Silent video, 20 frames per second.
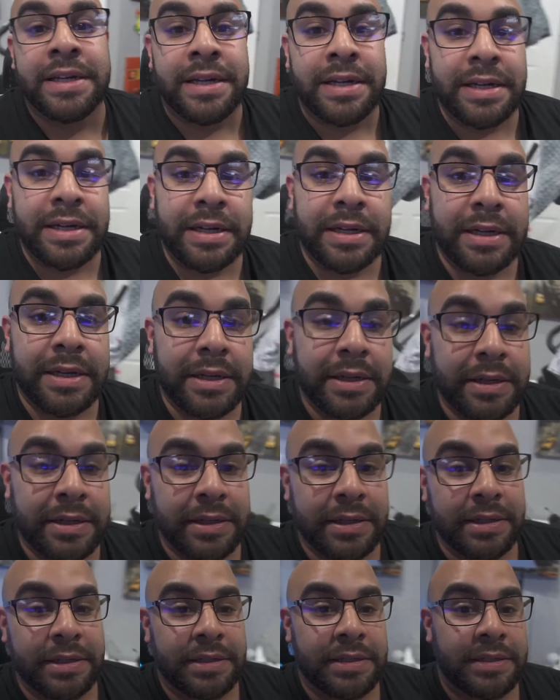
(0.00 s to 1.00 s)
Uh,
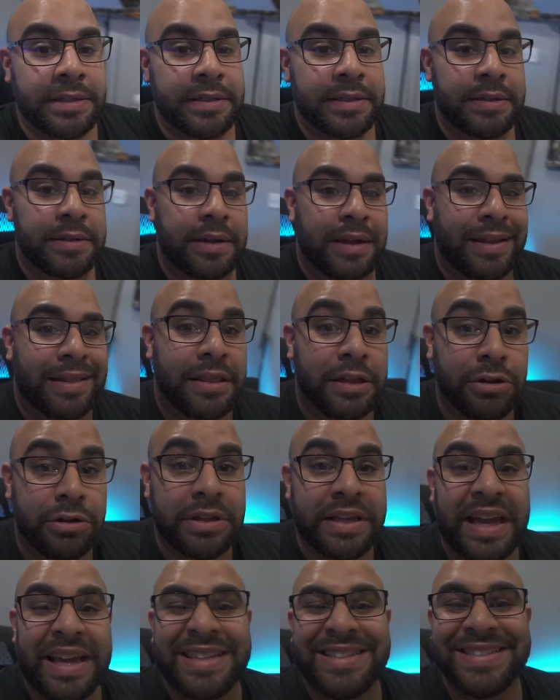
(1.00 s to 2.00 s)

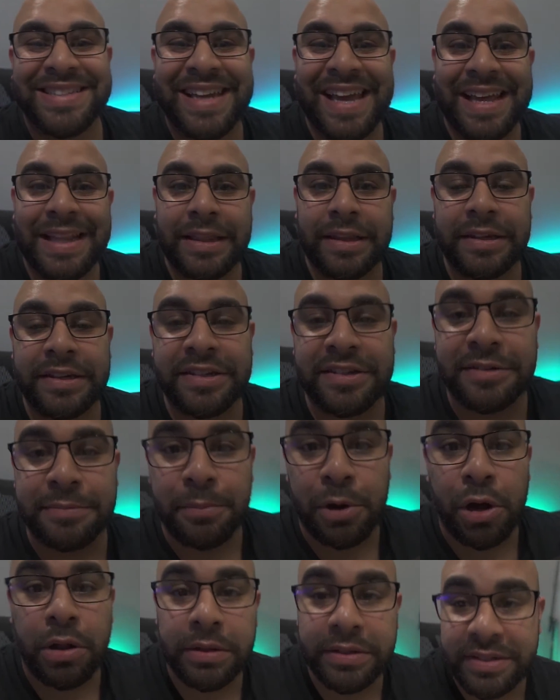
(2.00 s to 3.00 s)
literally, I just had the
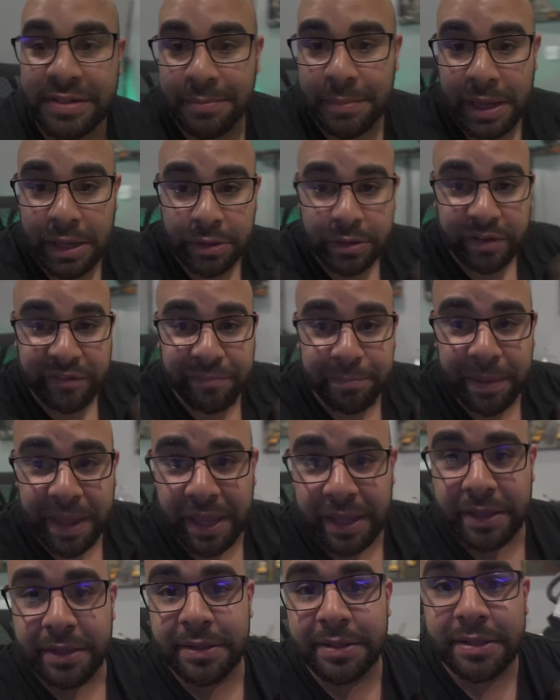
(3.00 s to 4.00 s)
smallest amount of
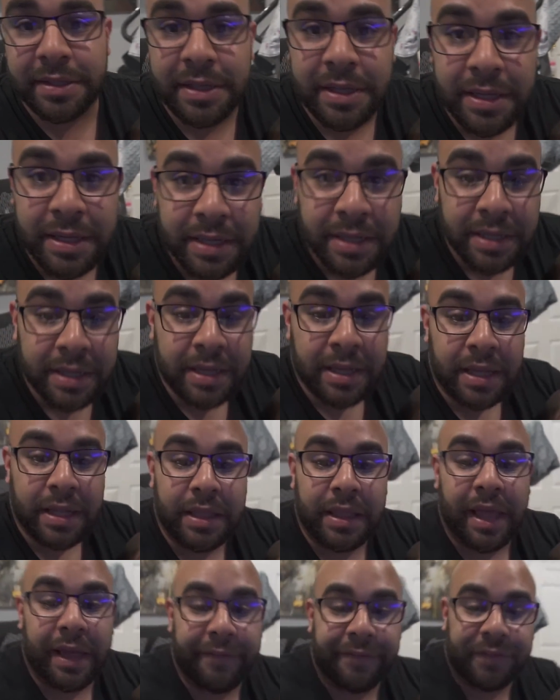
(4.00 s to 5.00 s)
paint
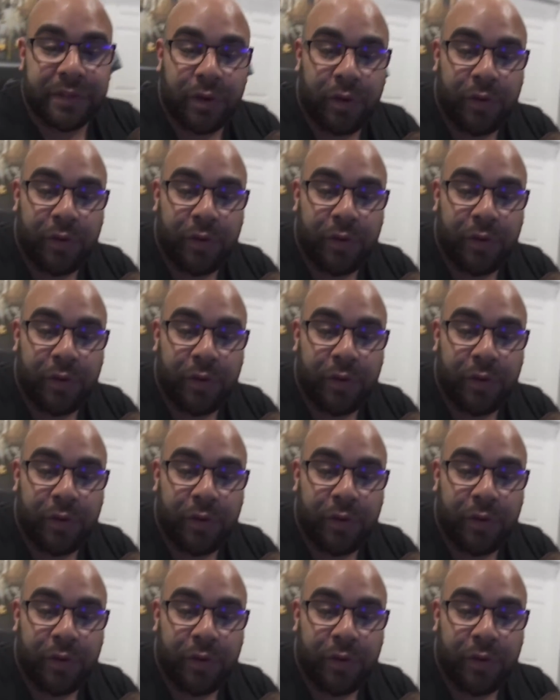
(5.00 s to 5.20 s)
left